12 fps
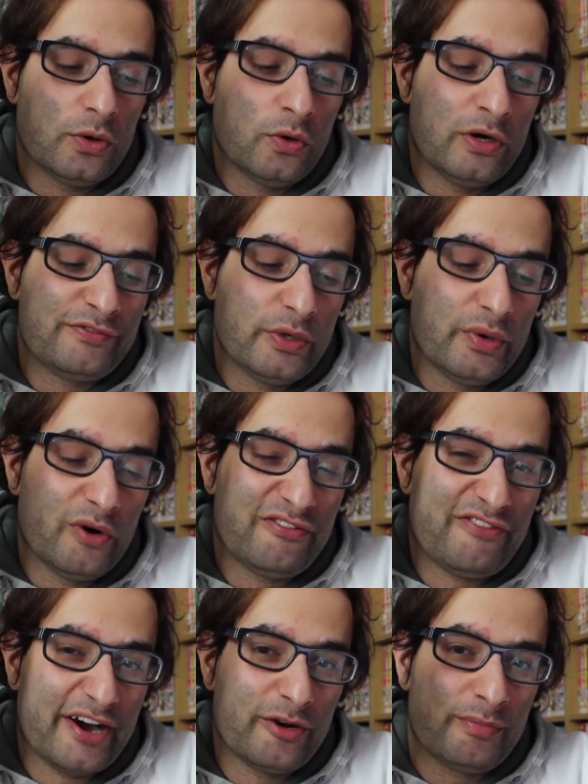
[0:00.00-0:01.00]
or if you will,
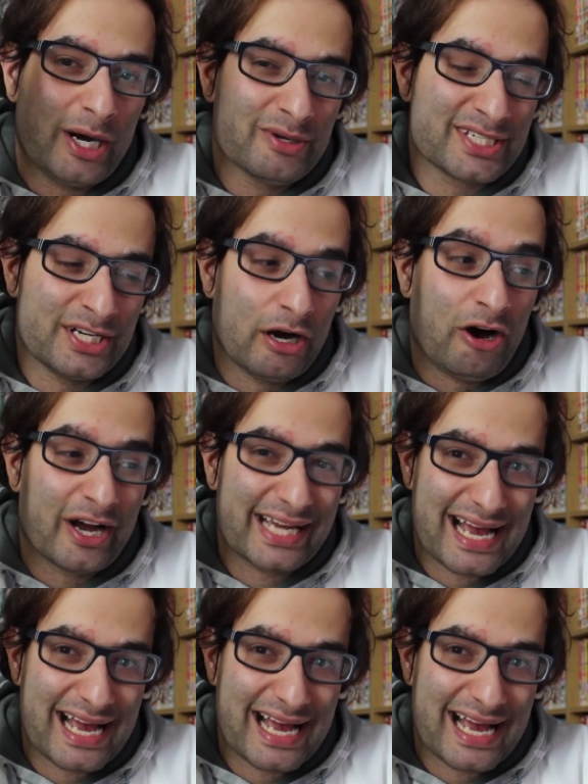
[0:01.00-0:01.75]
final battles in an arc,